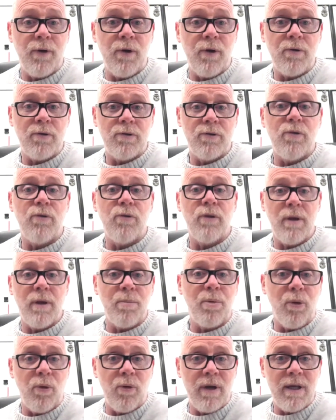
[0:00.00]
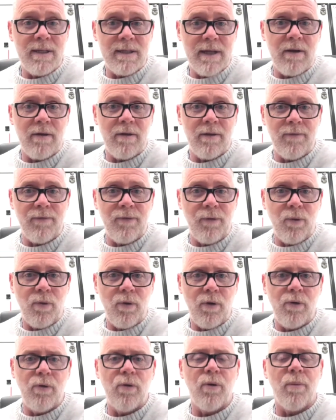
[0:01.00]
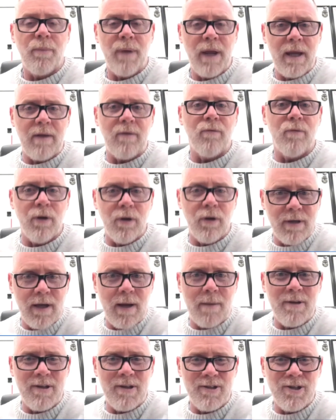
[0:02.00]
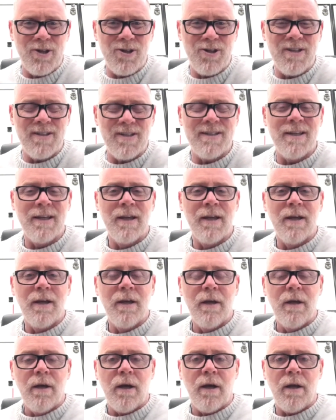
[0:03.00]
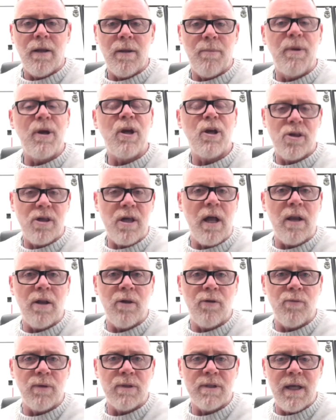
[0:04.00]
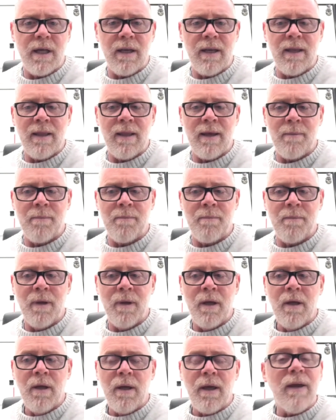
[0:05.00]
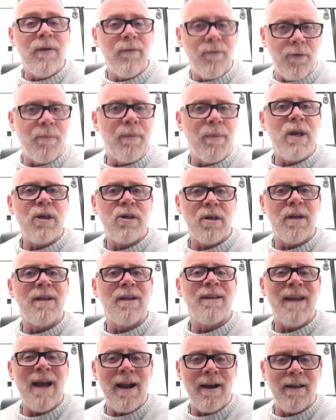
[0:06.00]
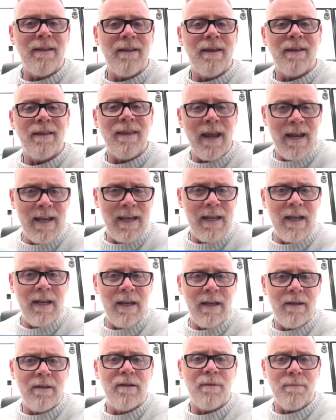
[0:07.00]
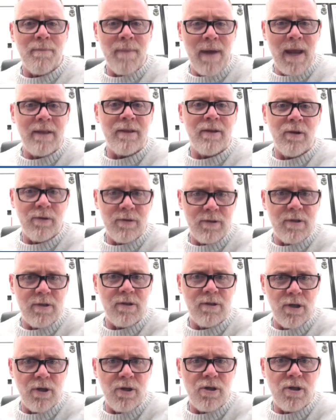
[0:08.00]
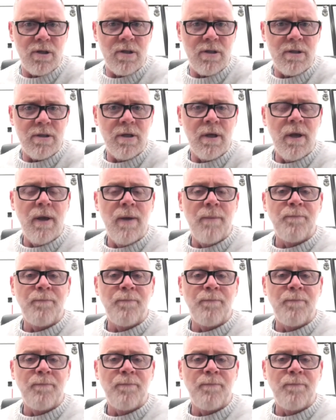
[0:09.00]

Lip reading: folks, to the employees out on the floor who are making real-time decisions. The biggest challenge was getting them information and data that they needed to make those decisions.